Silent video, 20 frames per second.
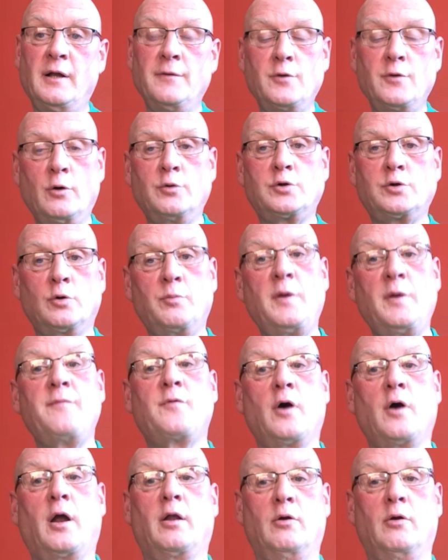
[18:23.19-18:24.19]
You know, so we've
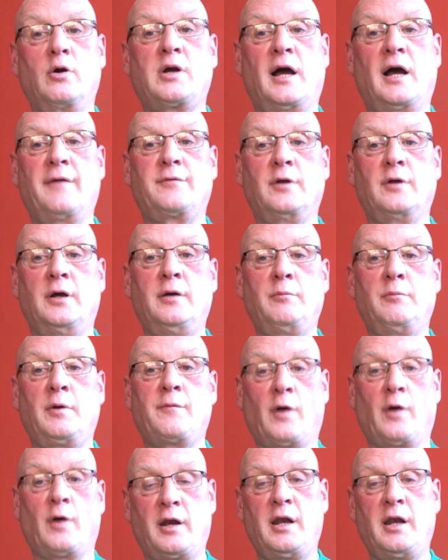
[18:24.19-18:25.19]
got to look after it. We've
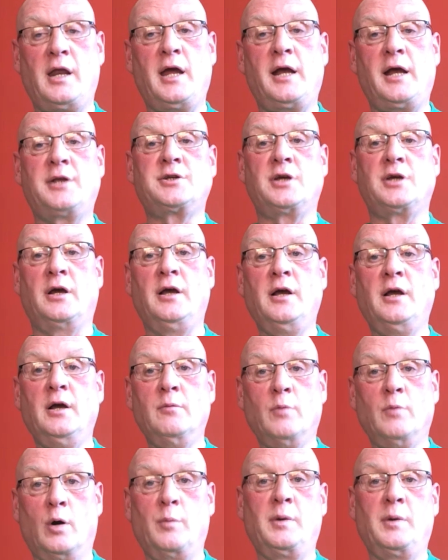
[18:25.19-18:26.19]
got to nurture
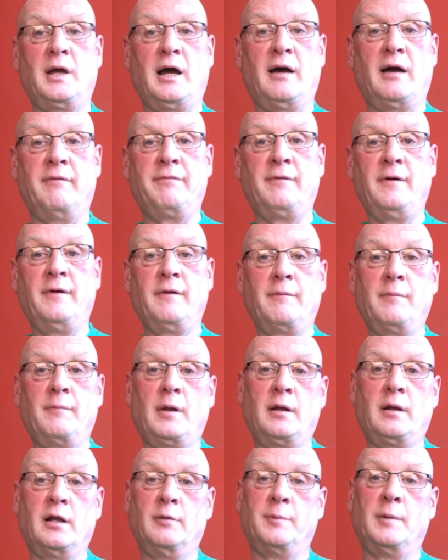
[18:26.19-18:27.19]
what we have a
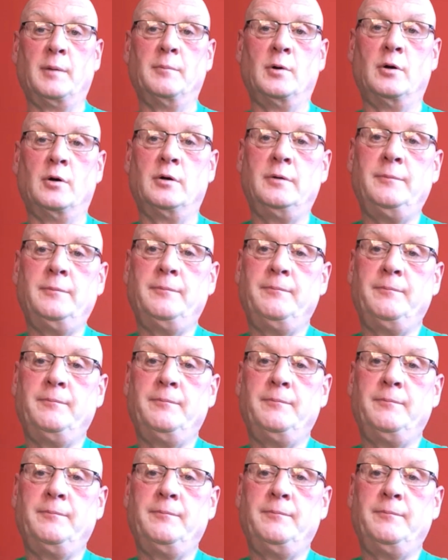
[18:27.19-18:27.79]
little bit more.